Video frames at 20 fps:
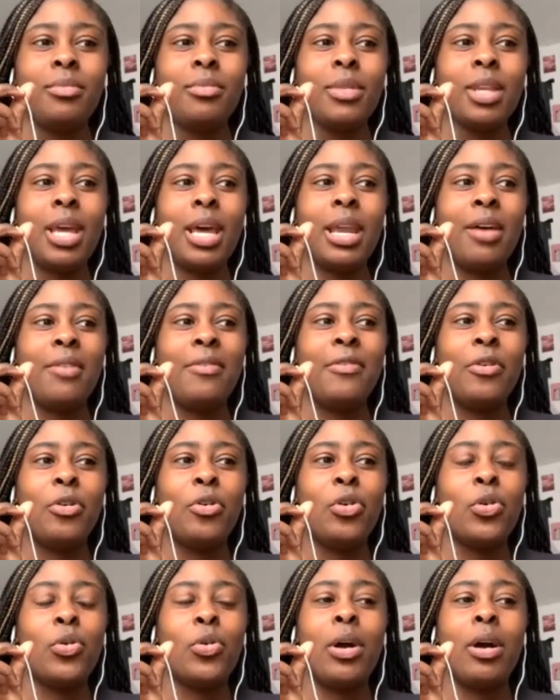and I
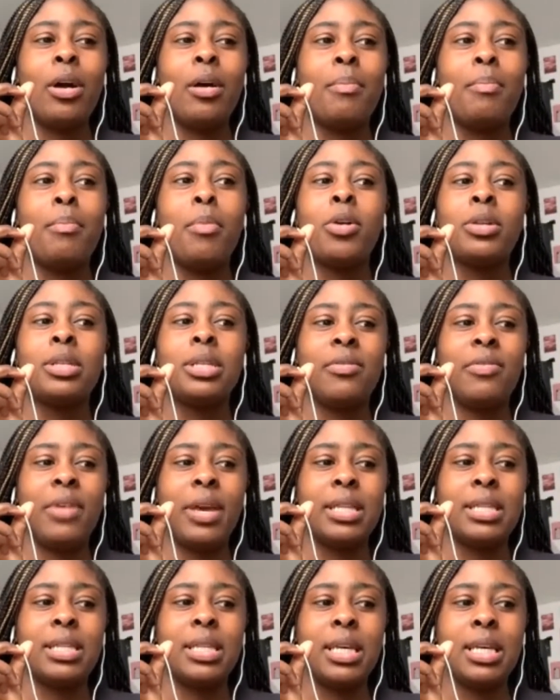feel
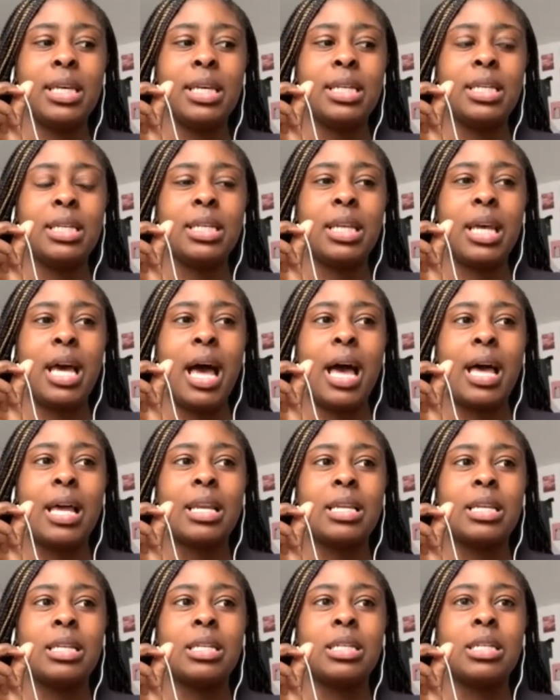motivated
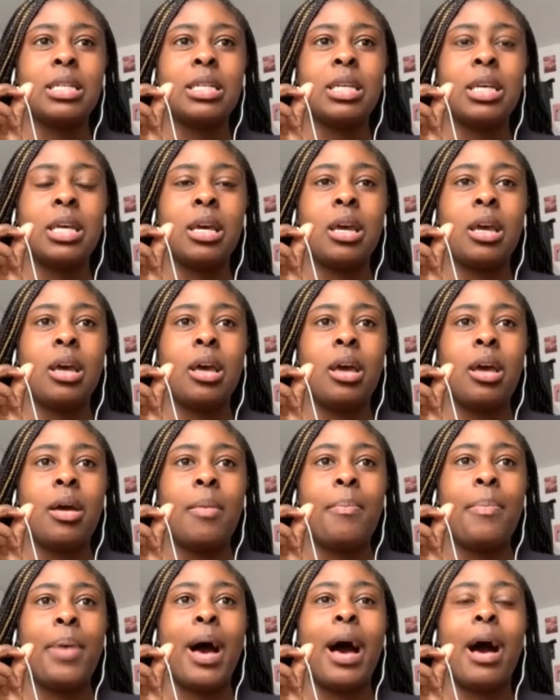and
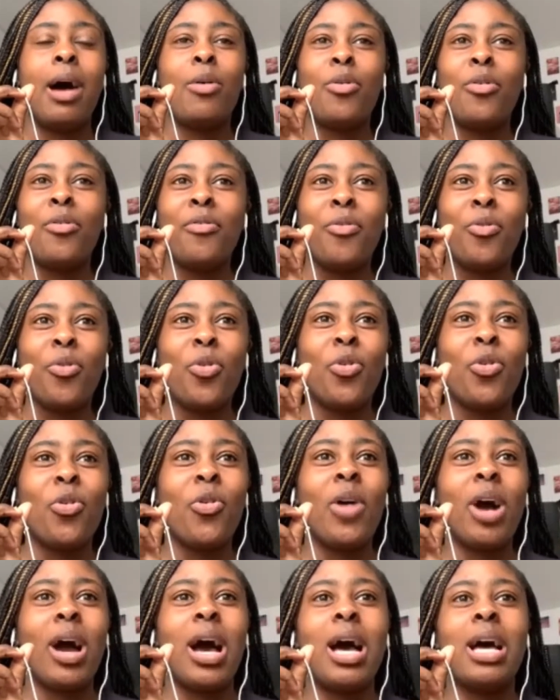
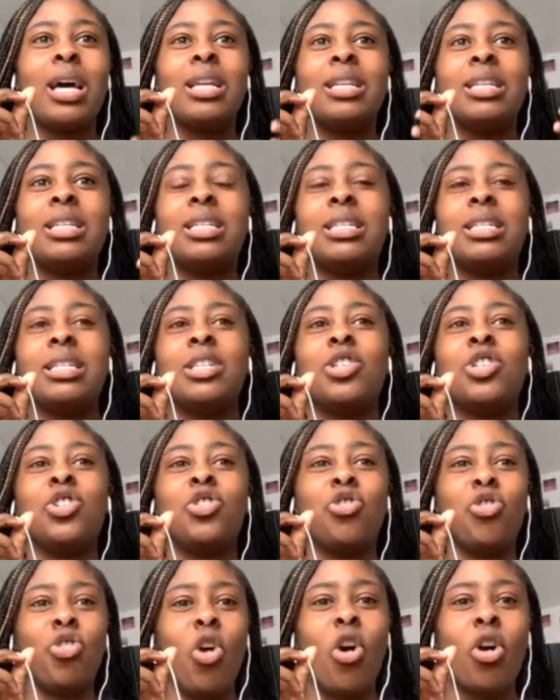powerful and
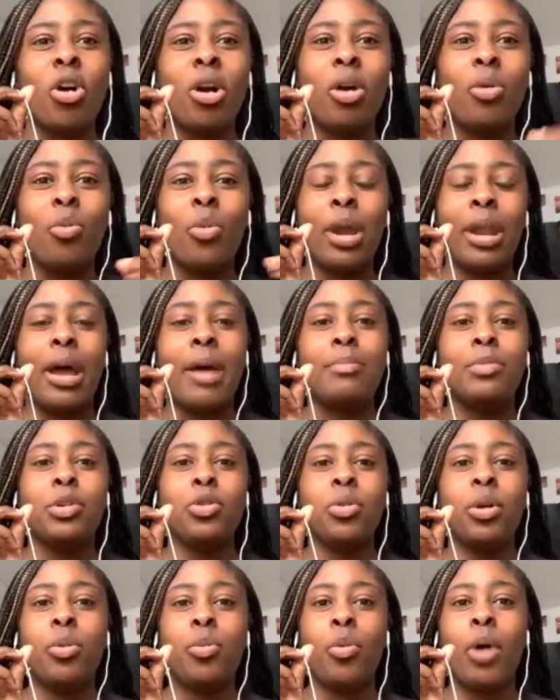strong when I'm
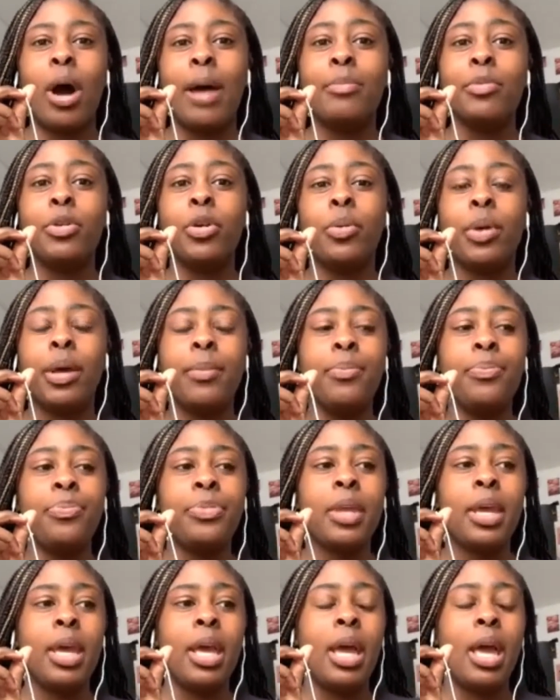doing what I'm doing.
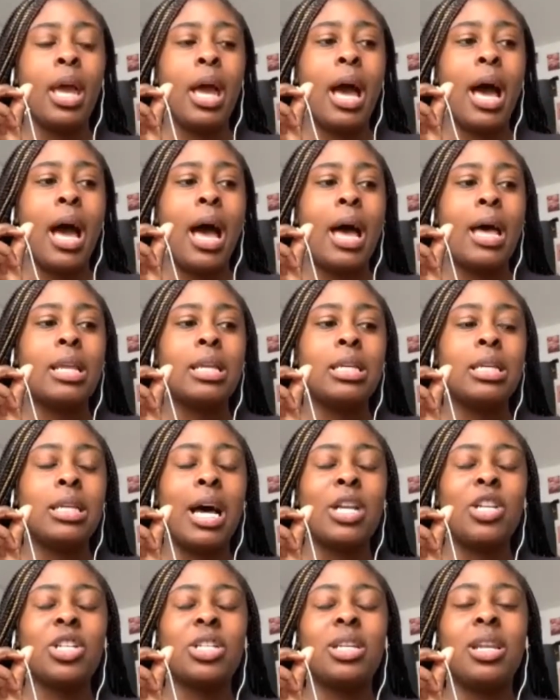Mm-hmm. And
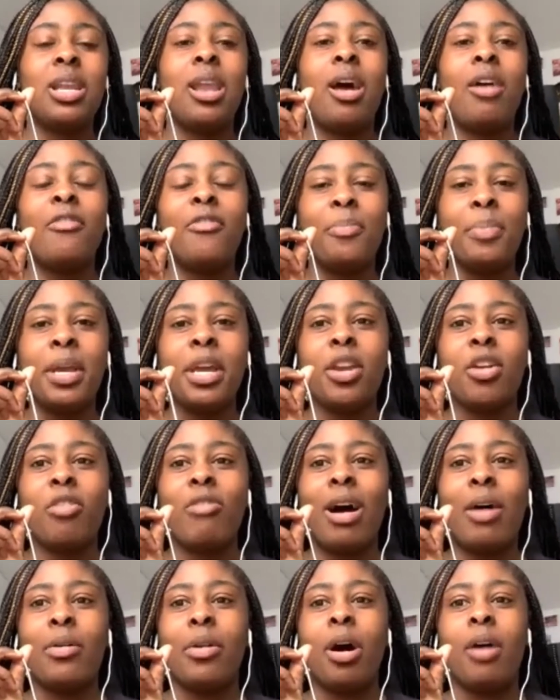I just love being
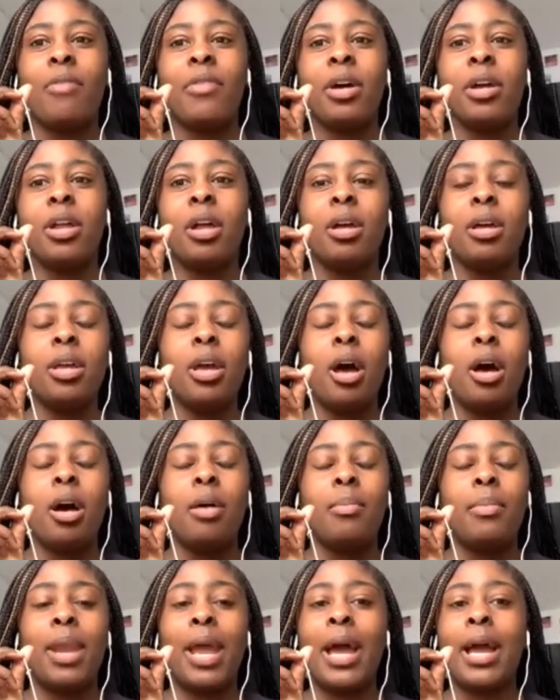around other
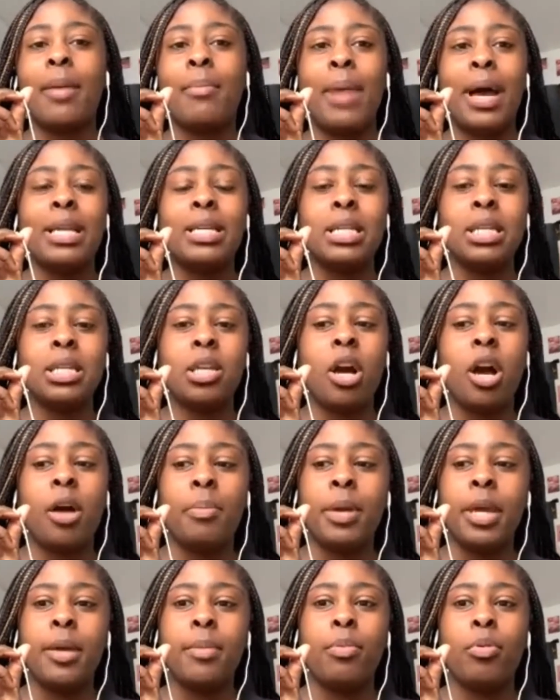like-minded young
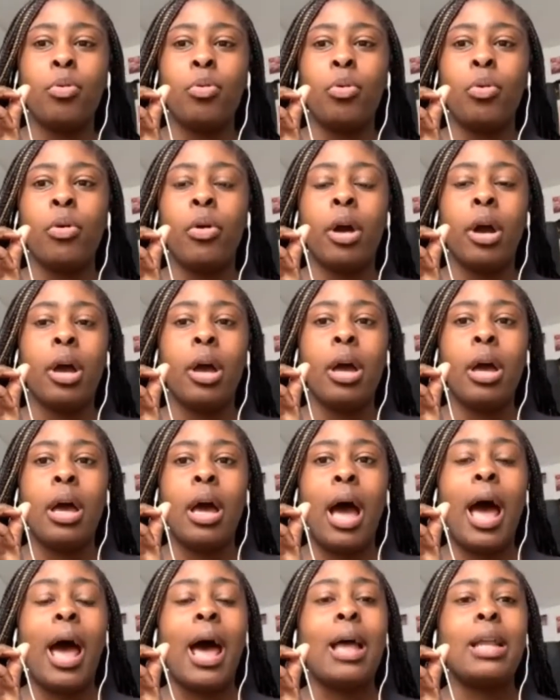people
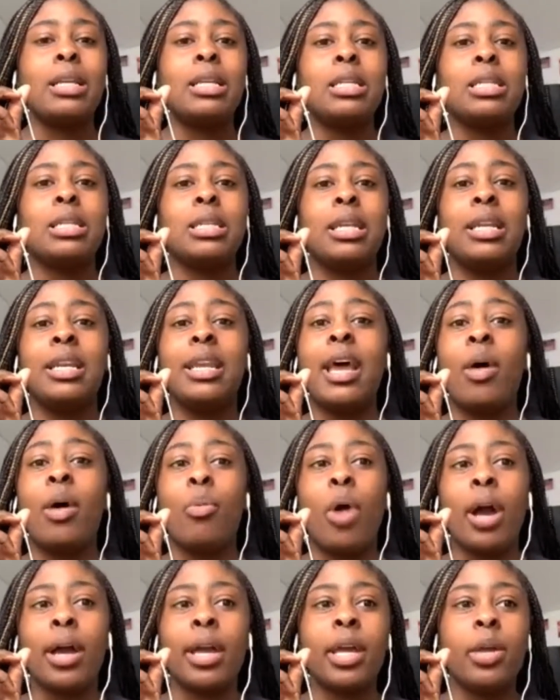and
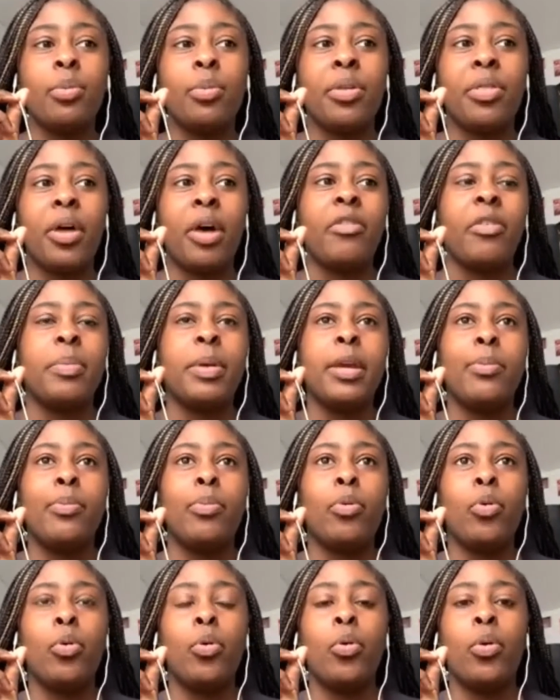networking with other
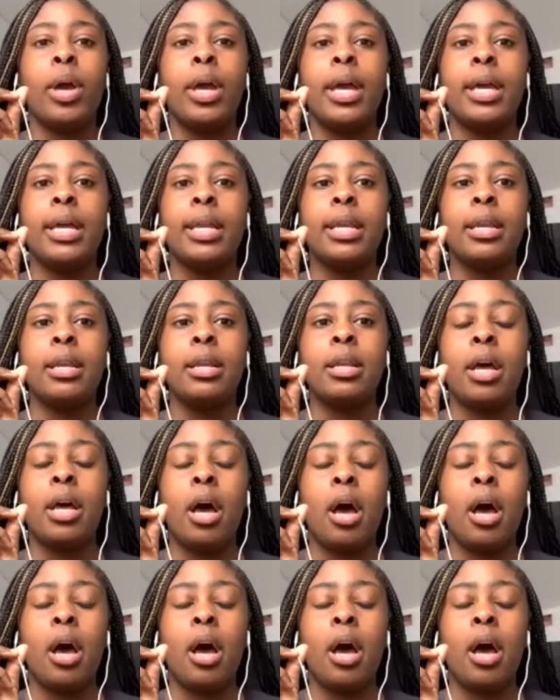people in